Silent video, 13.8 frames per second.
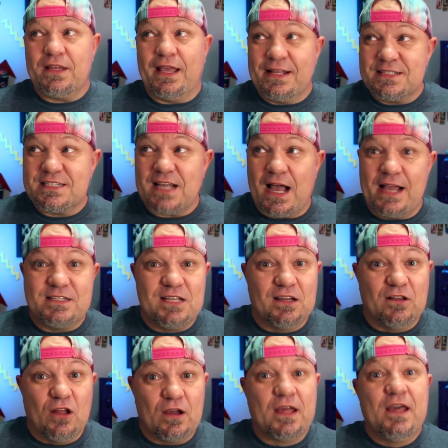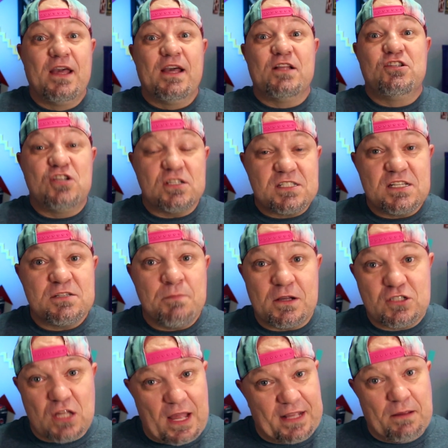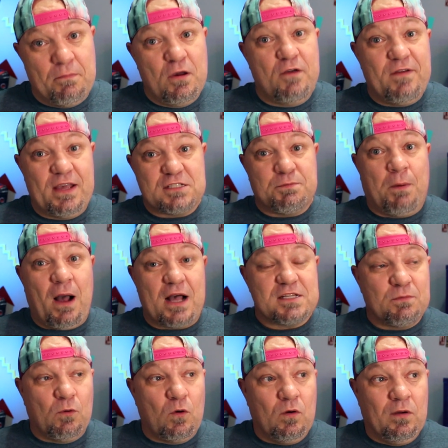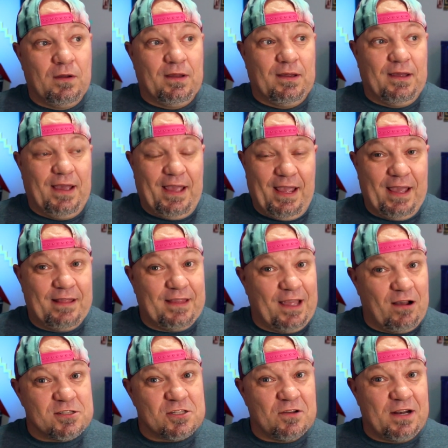the inside to look just as much like the movie as possible. And they also